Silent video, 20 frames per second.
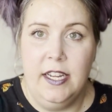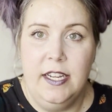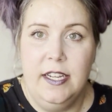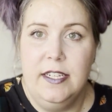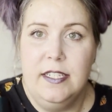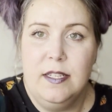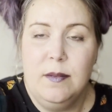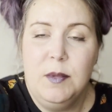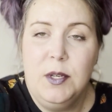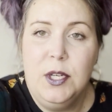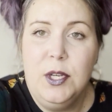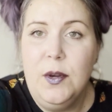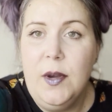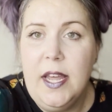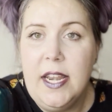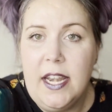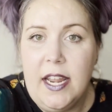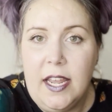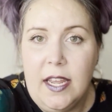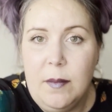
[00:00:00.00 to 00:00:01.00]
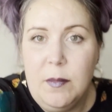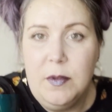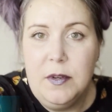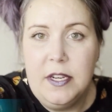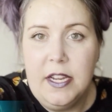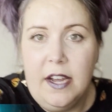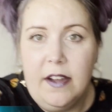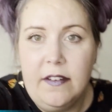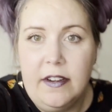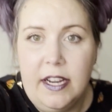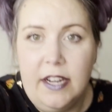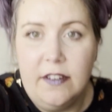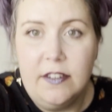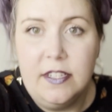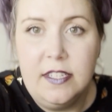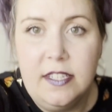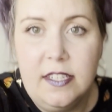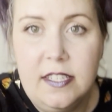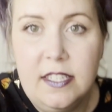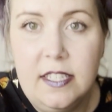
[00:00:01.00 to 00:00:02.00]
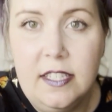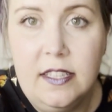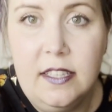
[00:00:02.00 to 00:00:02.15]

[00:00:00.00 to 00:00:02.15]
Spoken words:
So I'm gonna go ahead and aim you down now just to see a